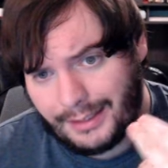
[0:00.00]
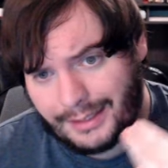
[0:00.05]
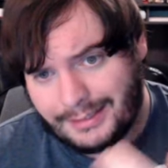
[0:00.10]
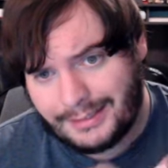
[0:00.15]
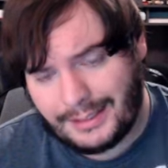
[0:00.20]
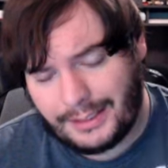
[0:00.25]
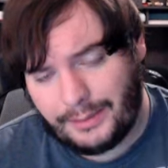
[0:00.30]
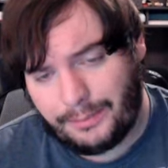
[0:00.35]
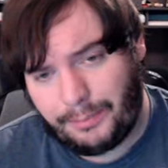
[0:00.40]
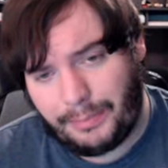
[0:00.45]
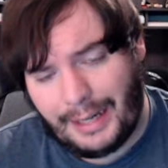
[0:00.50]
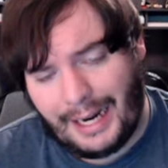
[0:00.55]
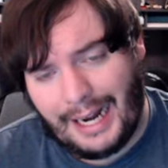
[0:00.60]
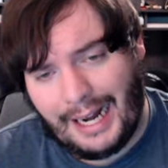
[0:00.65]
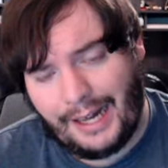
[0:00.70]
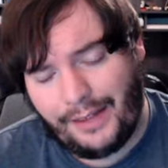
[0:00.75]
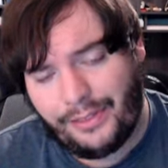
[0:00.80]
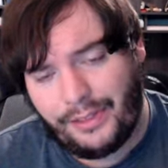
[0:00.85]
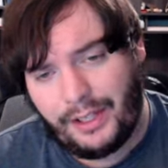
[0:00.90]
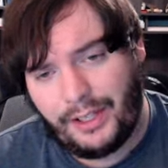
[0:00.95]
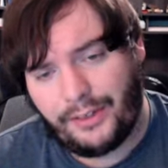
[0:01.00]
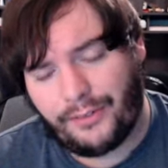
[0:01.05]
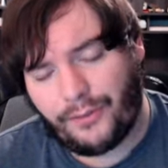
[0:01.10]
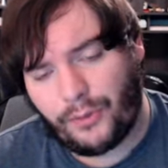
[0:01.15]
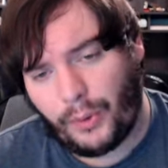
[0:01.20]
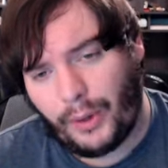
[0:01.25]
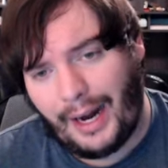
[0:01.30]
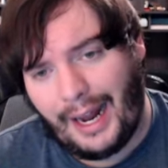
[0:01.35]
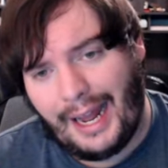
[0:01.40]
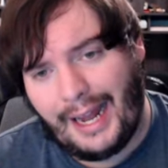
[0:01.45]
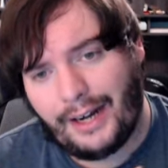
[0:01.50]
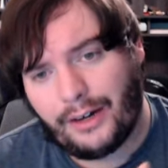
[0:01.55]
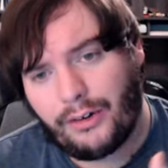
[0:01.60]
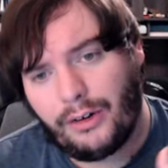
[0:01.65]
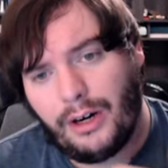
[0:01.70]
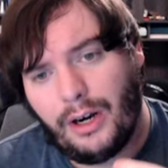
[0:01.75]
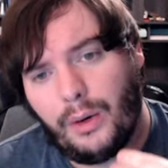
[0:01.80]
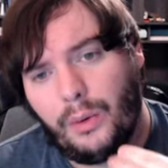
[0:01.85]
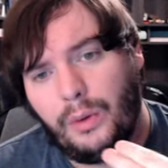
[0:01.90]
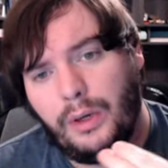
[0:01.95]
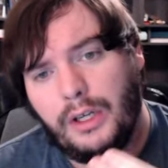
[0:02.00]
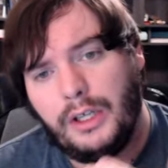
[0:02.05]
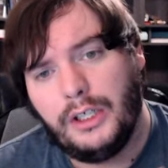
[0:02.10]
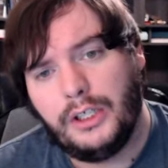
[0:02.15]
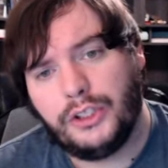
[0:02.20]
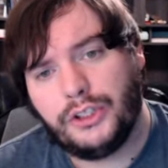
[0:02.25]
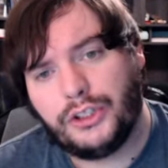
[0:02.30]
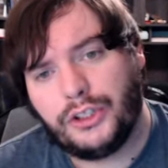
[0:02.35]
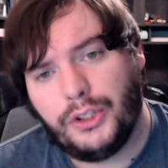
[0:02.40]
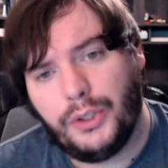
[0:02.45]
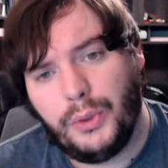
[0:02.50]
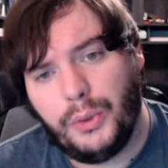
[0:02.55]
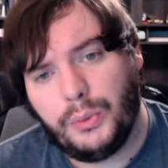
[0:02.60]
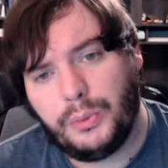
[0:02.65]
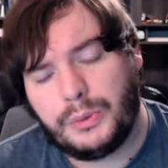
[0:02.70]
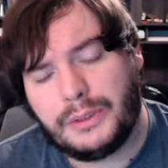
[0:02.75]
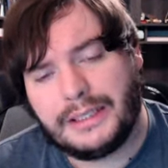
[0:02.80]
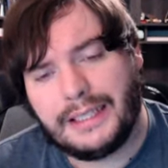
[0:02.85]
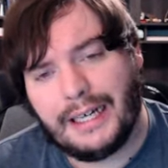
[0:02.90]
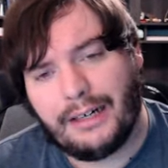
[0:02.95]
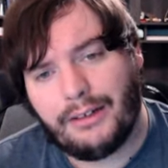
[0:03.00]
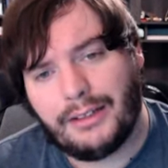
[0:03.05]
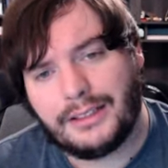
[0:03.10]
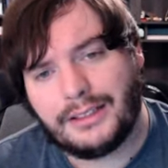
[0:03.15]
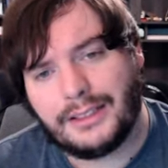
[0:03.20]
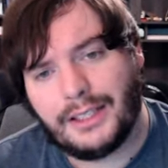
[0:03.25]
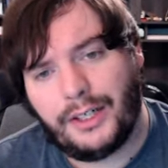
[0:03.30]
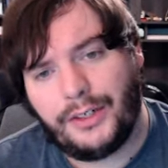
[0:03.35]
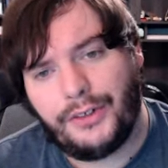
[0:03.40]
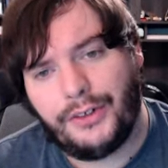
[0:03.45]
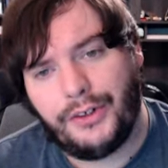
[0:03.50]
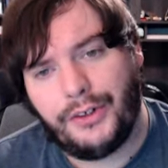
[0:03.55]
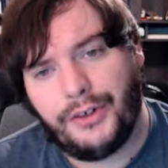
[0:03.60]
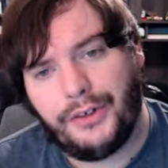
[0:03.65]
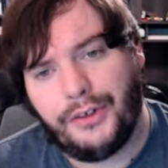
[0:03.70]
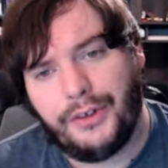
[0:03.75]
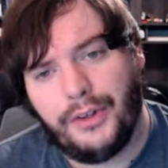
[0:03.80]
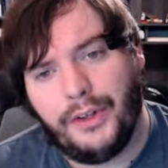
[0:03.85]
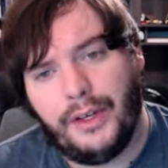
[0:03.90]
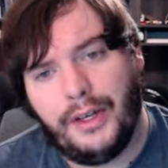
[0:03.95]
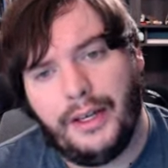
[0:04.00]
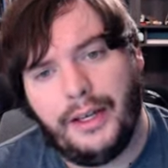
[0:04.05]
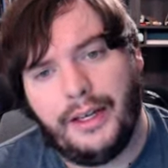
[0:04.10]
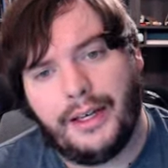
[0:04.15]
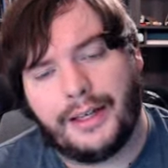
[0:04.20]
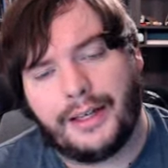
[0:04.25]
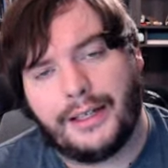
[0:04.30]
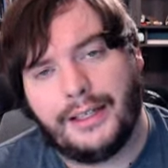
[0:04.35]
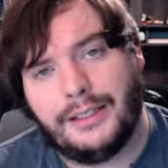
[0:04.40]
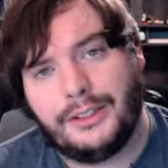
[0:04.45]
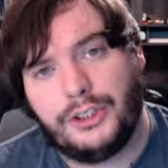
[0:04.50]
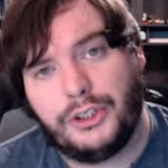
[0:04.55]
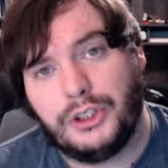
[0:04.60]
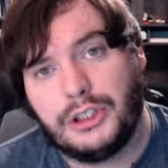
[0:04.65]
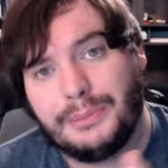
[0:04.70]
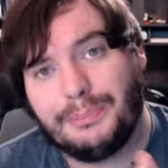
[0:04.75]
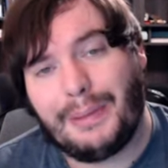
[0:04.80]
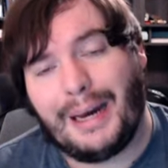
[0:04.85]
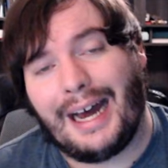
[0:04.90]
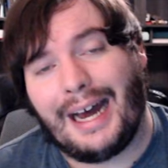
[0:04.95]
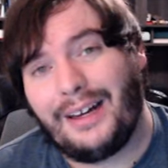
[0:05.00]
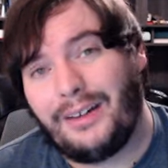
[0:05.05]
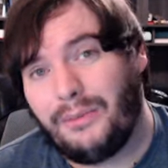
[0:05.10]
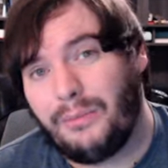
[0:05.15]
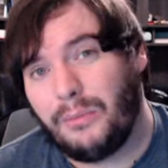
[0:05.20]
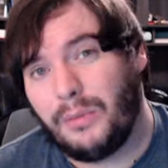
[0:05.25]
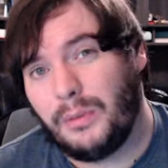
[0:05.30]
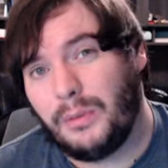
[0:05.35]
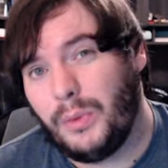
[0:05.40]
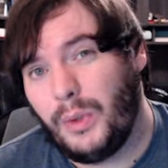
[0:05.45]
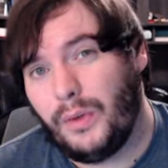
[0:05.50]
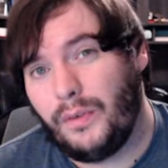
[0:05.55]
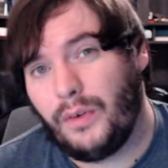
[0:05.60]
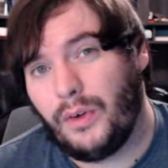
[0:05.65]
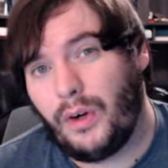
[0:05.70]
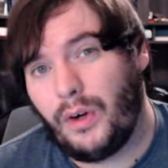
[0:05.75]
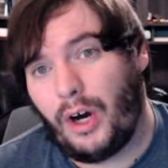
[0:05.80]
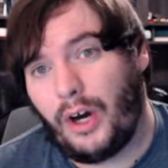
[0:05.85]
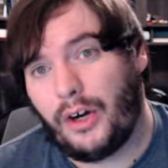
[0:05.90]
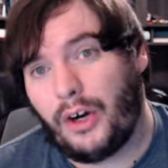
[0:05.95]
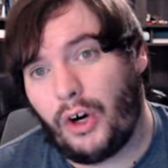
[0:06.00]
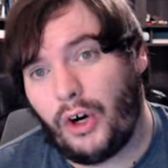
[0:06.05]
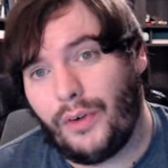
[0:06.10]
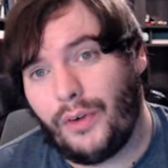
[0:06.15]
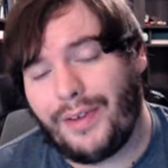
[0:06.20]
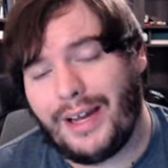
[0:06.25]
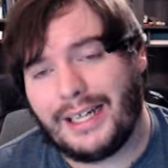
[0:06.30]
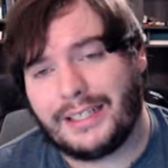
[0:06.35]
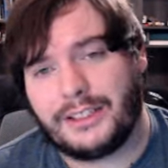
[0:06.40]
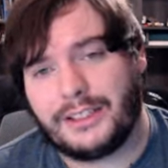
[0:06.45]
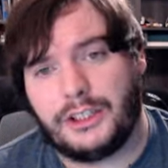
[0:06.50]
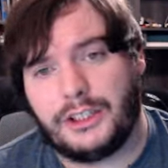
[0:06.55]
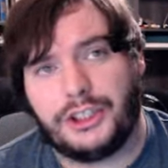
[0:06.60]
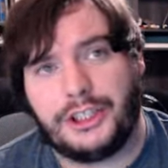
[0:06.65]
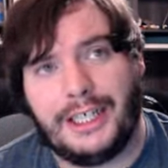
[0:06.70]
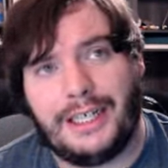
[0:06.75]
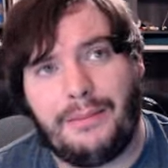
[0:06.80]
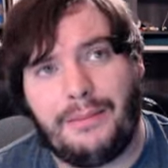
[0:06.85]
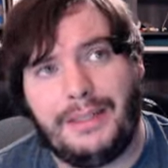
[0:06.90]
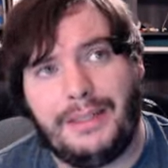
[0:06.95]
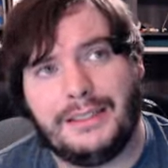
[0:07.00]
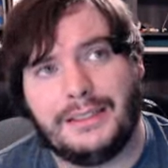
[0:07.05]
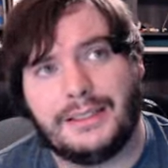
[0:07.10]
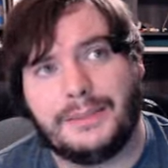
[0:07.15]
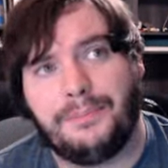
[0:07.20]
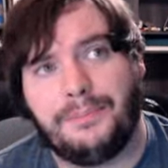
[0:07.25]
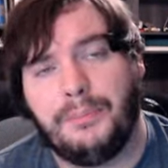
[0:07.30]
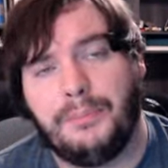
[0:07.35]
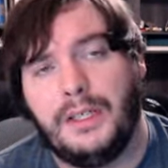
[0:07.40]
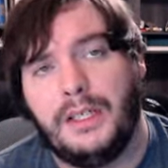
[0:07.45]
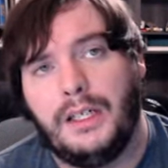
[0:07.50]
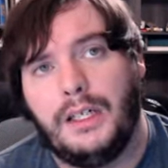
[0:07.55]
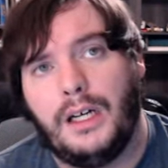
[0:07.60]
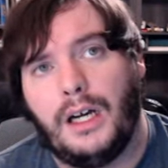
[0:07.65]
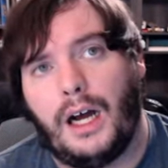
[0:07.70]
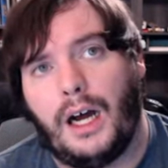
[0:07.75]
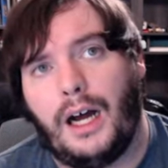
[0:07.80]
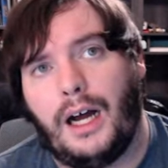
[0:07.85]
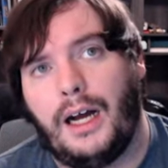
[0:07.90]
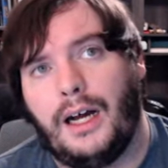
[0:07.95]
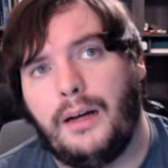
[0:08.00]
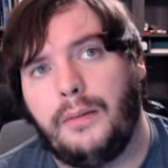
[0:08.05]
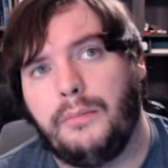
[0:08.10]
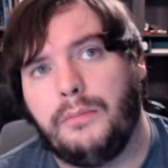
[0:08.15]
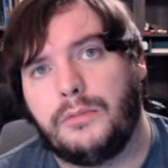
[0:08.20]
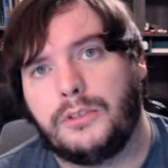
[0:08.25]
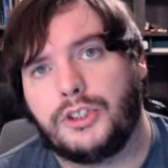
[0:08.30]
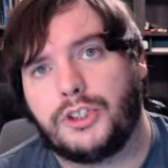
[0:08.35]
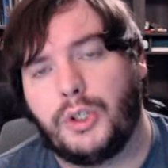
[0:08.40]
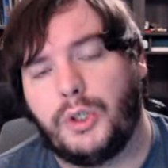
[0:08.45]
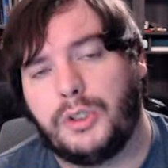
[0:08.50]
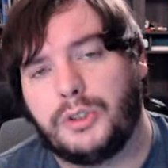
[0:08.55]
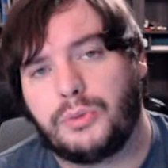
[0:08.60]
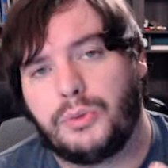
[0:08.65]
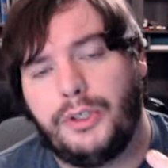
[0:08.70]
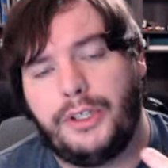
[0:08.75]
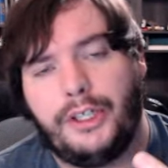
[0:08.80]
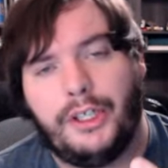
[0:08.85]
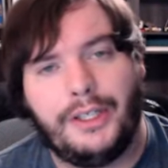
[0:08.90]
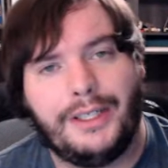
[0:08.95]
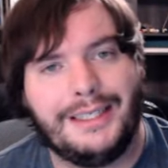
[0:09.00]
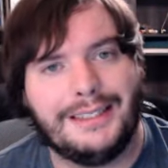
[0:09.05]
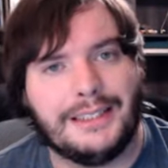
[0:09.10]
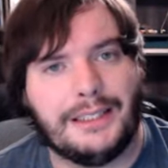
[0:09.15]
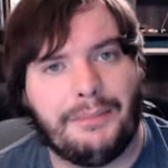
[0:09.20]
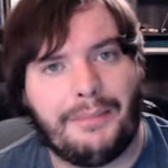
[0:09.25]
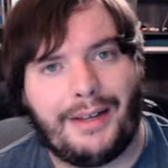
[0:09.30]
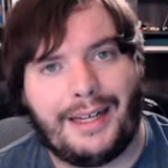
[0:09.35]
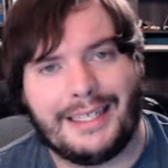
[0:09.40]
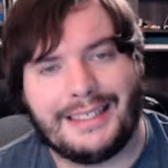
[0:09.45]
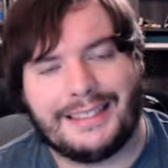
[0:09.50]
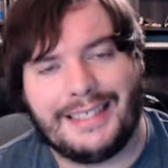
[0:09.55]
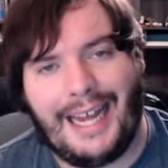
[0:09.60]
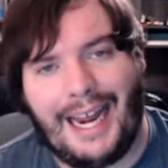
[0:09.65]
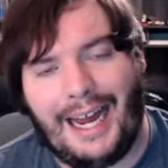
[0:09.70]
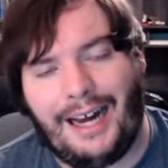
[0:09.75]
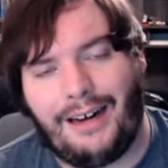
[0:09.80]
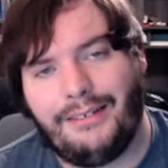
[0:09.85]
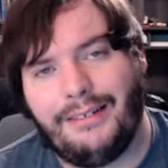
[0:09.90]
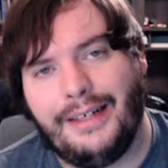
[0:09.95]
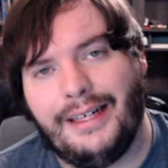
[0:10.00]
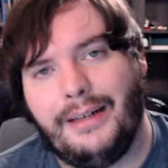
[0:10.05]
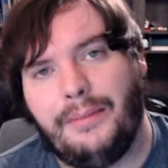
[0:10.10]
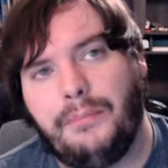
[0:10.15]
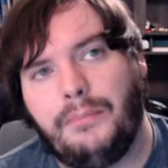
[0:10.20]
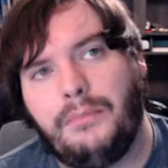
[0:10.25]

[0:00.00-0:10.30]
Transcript: I said, Path is for aggro. Two Tear Asunders can do spot removal on artifacts and enchantments. Um, so it's really good against something like Talent